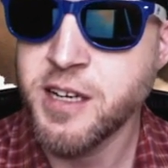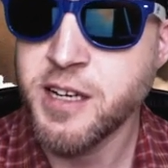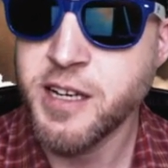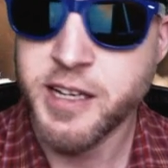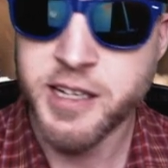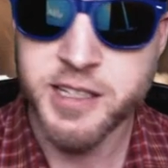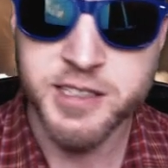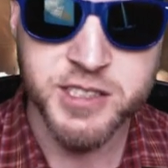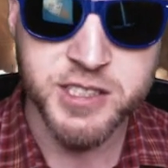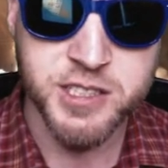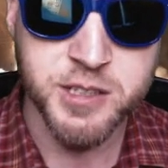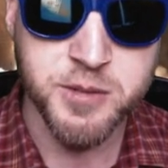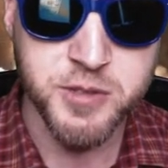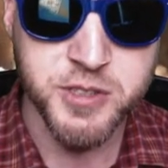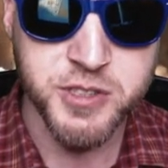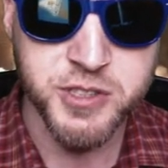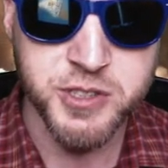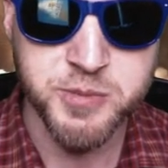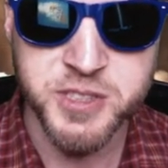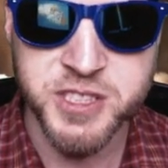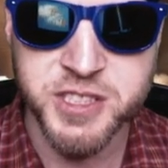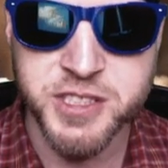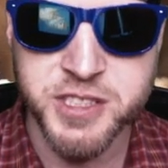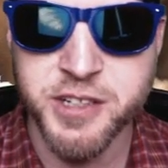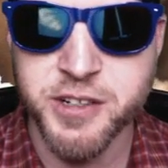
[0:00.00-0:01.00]
And in some of those
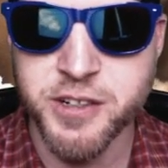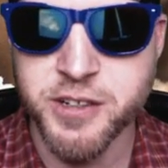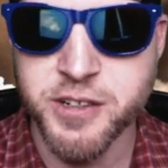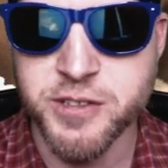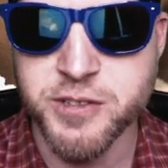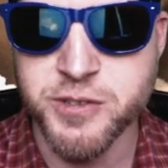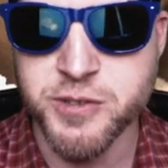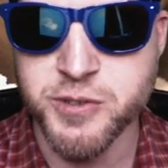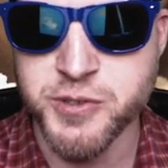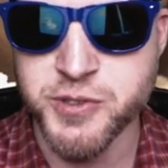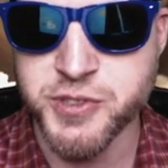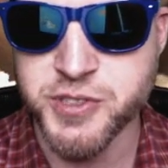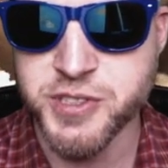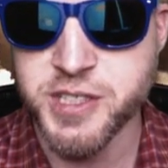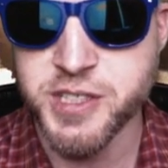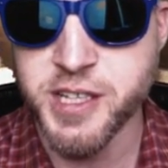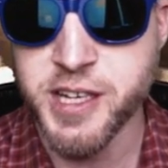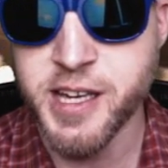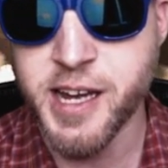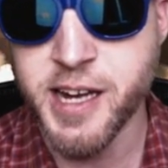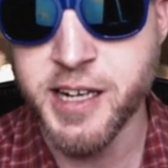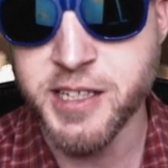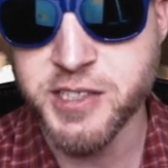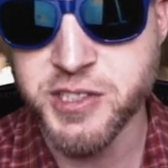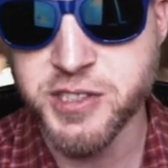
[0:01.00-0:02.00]
materials,
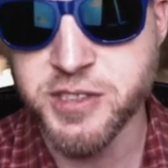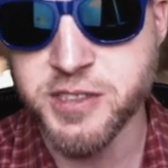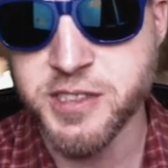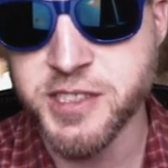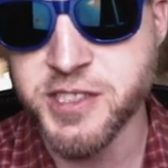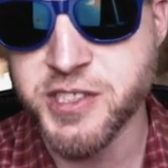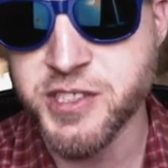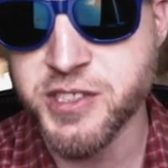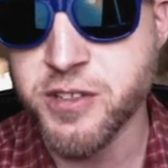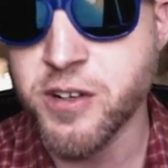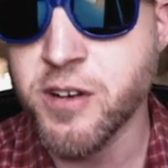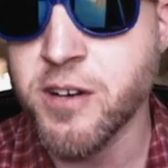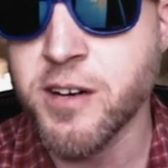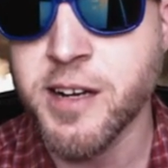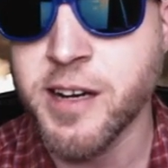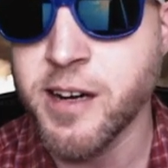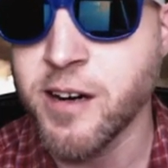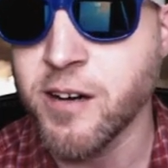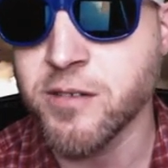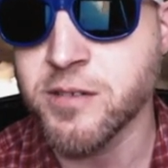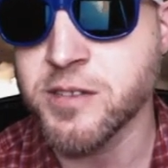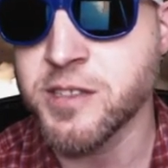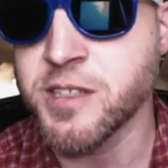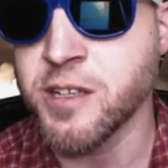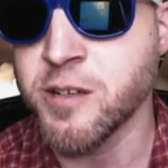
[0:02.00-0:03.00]
they actually start
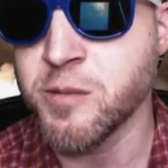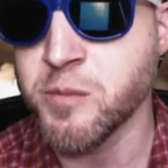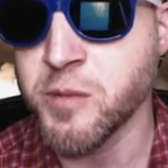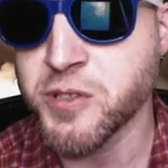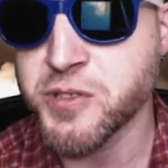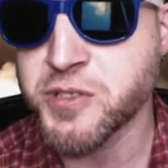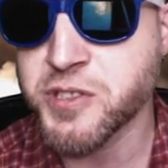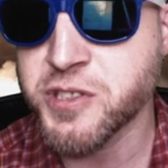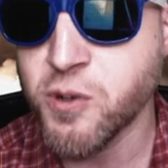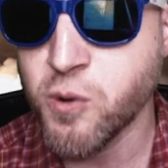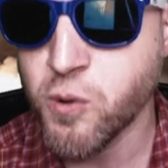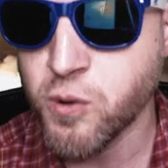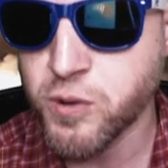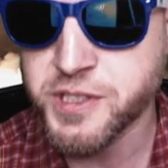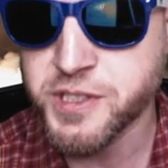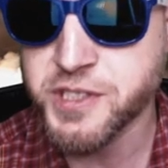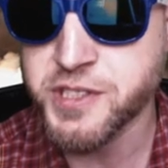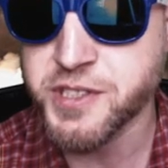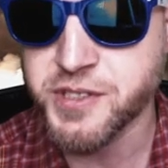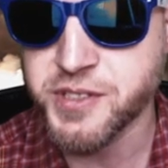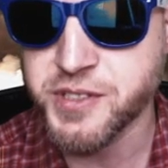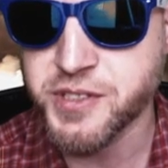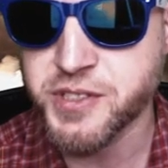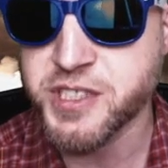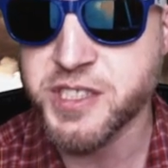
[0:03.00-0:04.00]
out, most
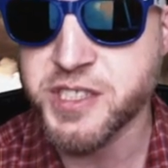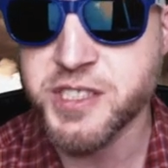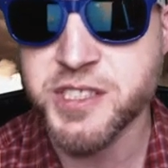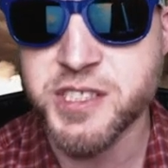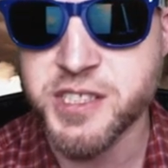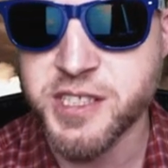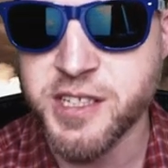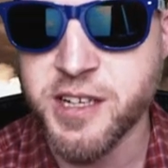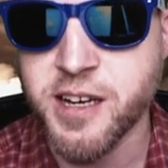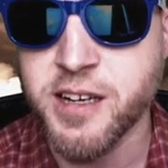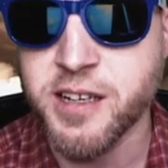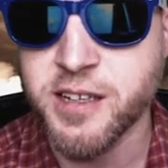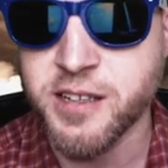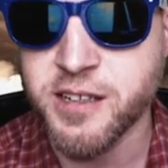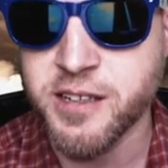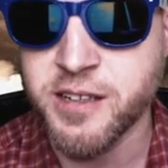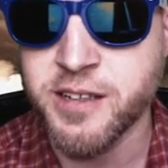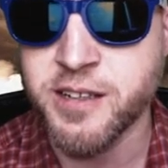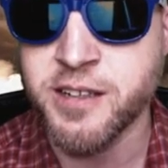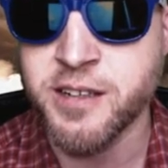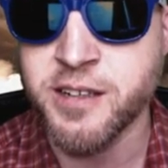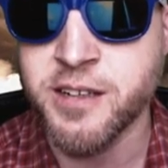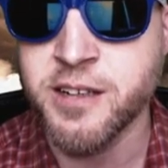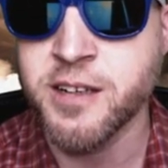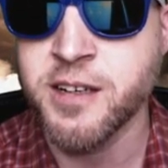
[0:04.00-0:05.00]
courses,
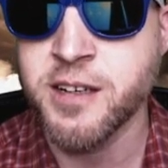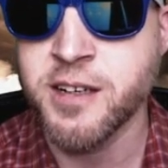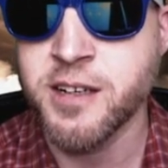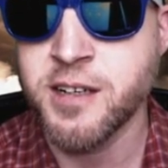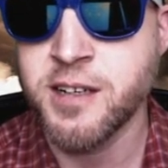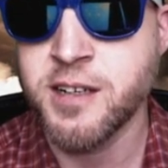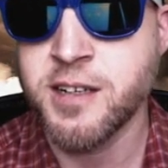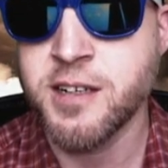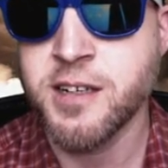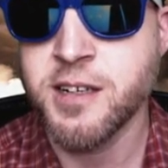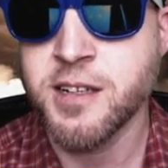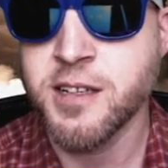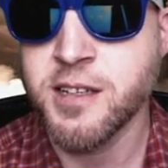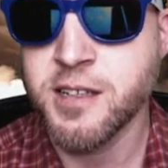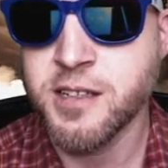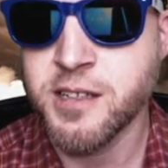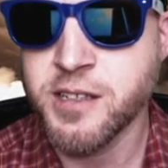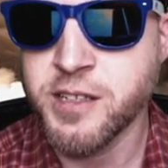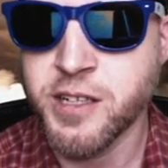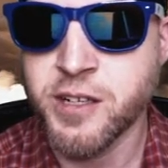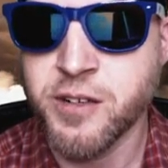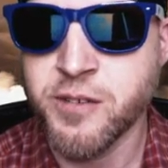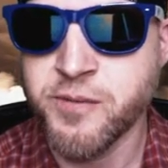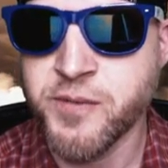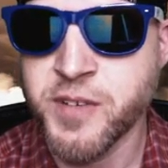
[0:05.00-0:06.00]
CCIE,
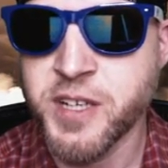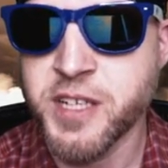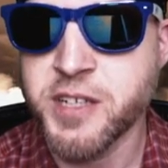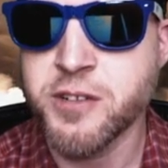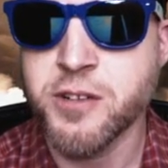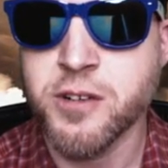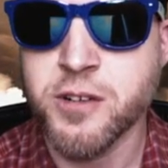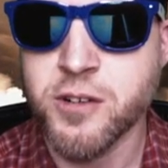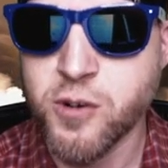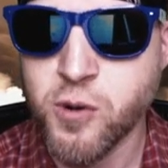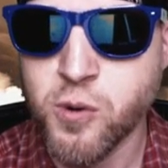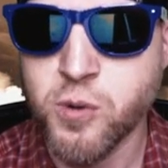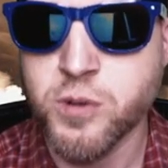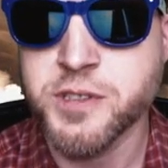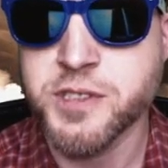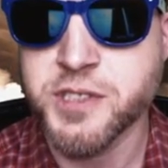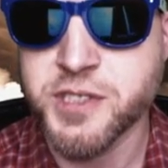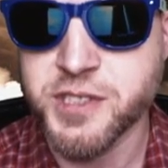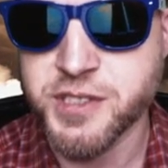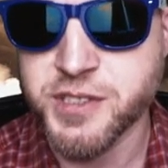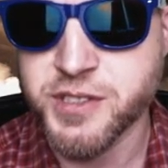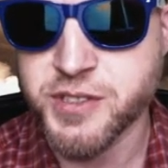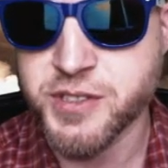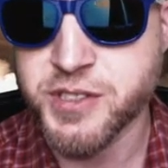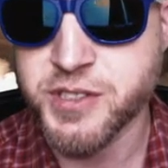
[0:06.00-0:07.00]
vendor
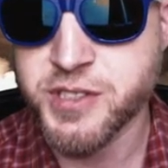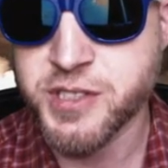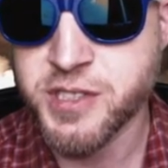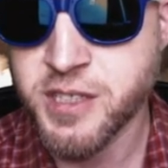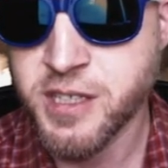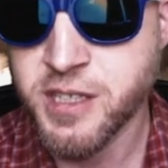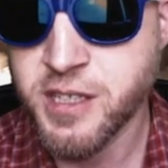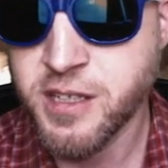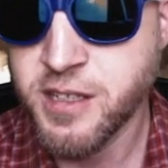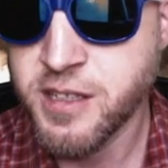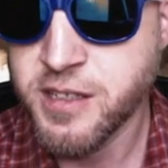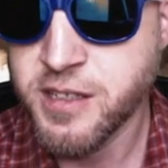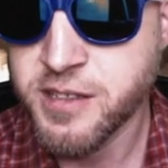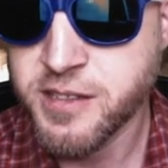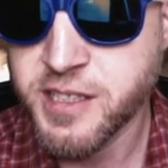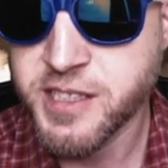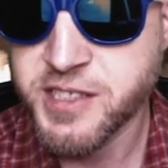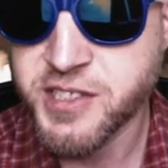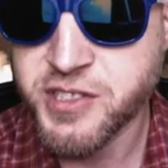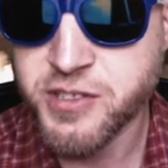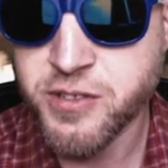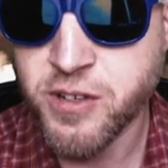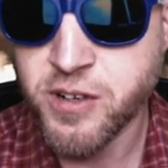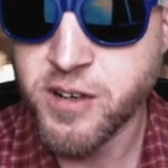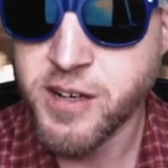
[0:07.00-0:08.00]
courses, they
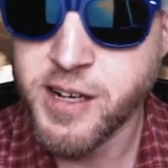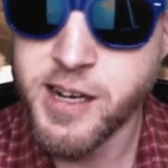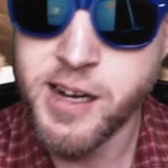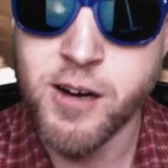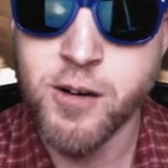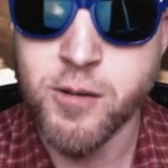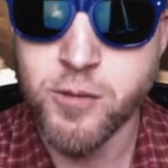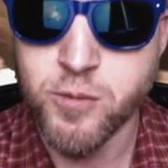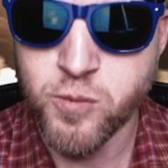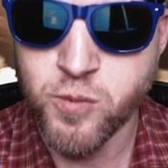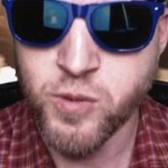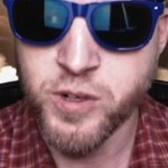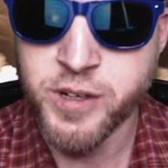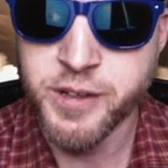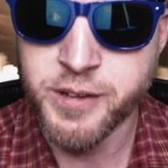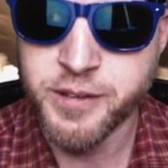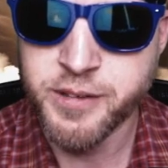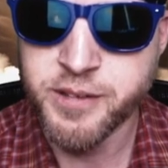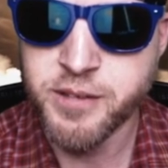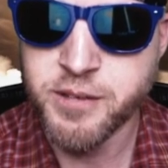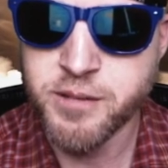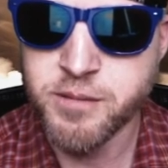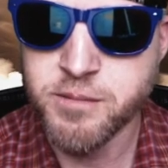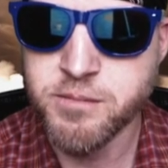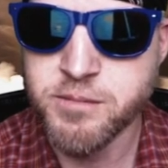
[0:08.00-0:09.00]
start out
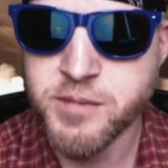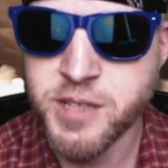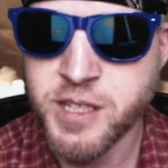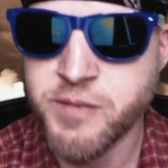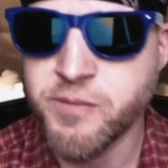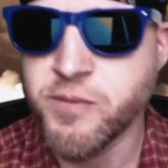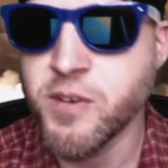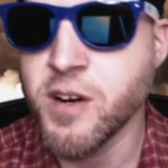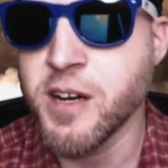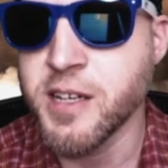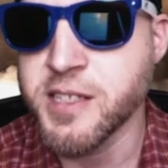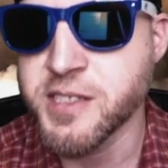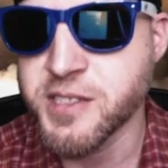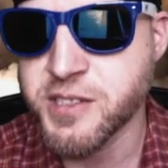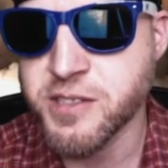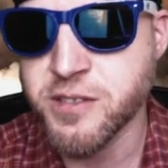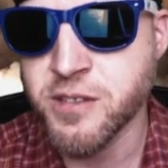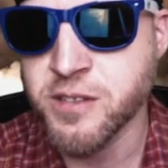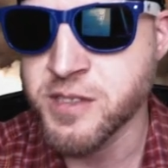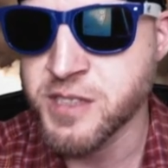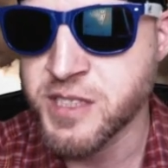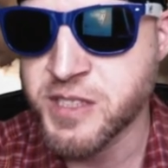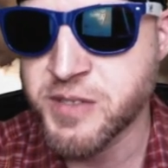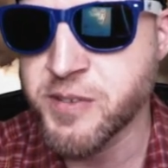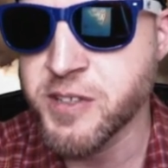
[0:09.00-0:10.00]
with advice
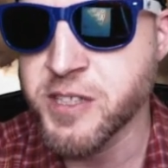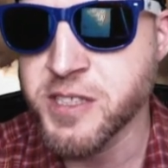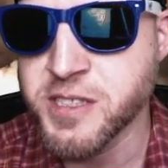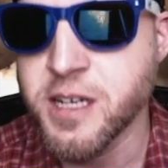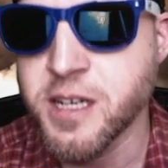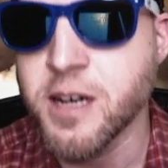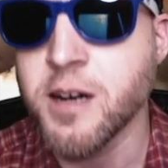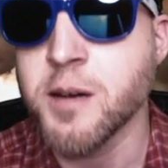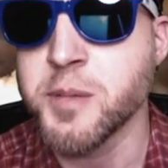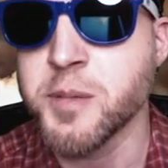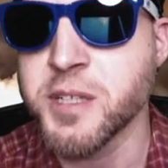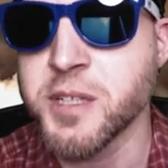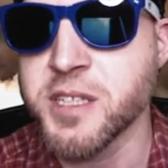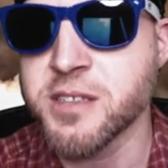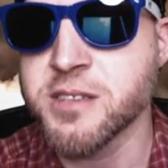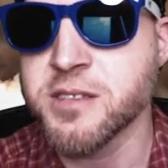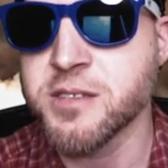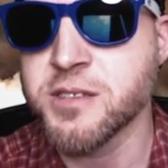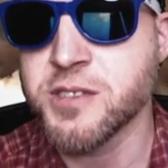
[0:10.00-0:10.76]
on this very topic.